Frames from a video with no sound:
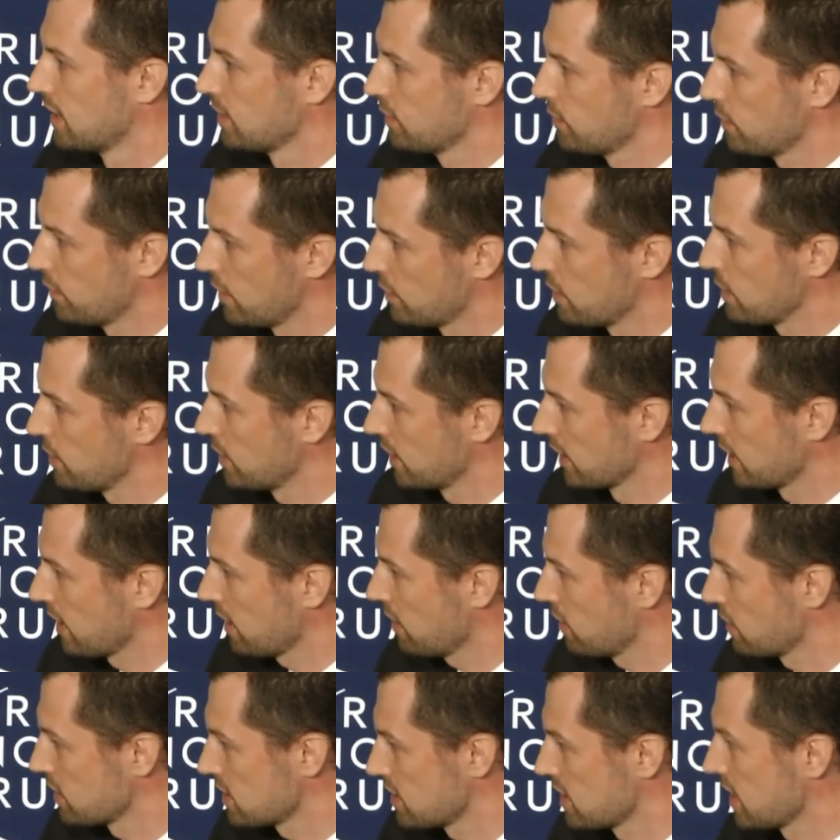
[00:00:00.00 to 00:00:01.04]
where we would
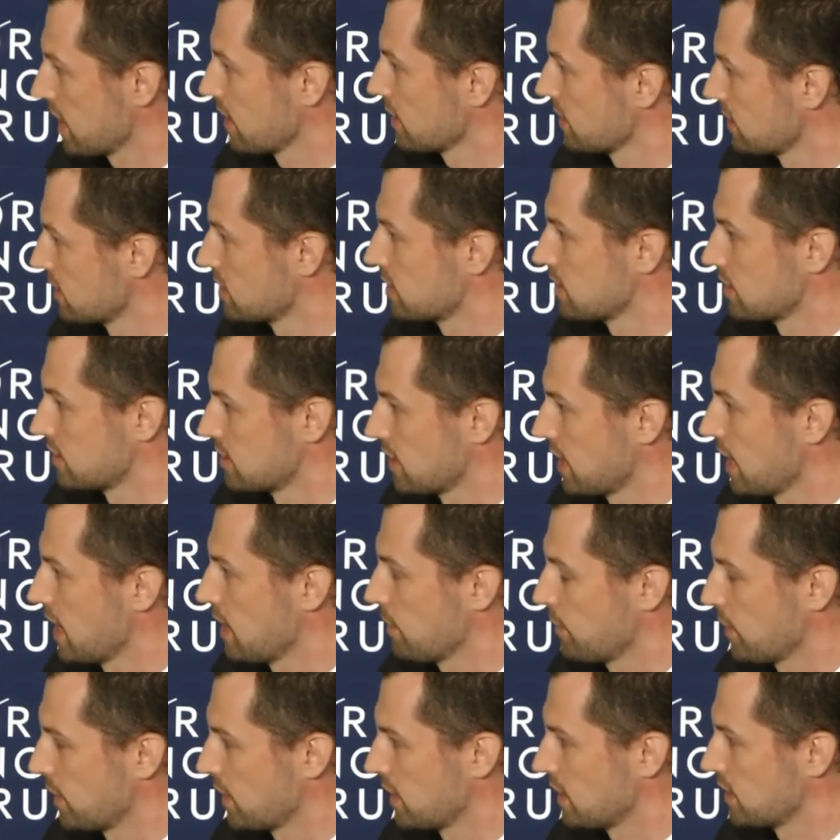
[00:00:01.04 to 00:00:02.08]
encourage that to, to,
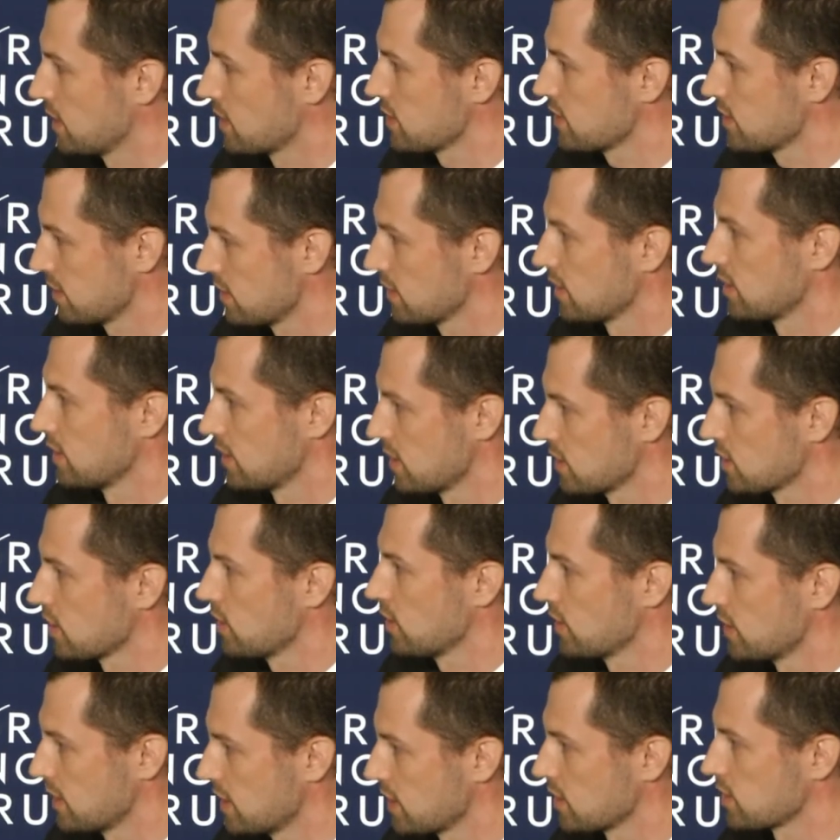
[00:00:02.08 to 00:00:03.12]
happen in this, in this
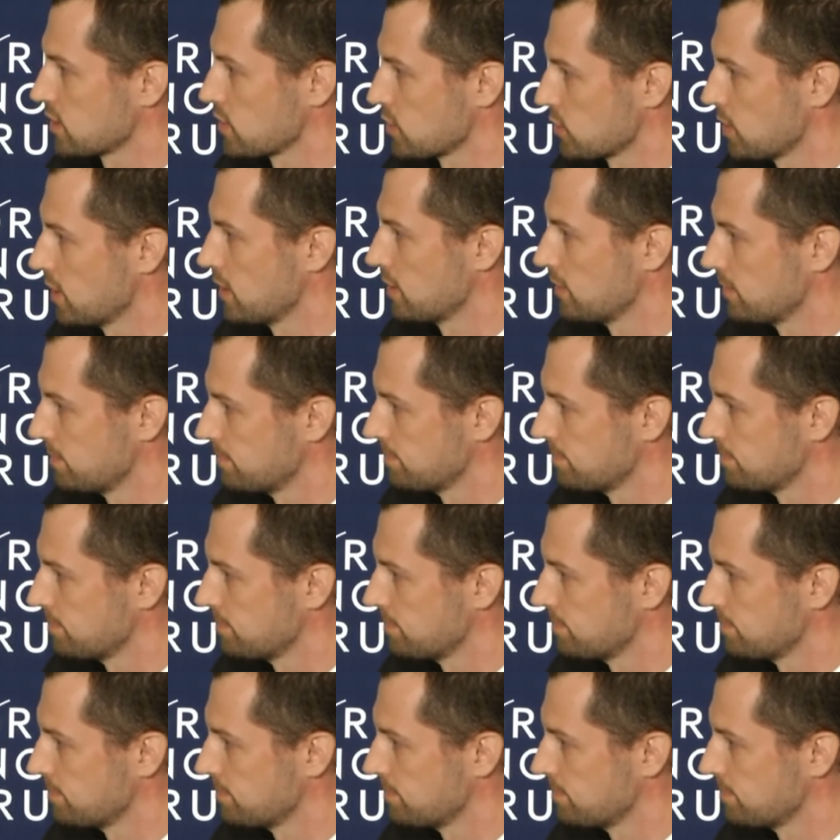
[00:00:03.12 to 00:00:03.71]
context as well.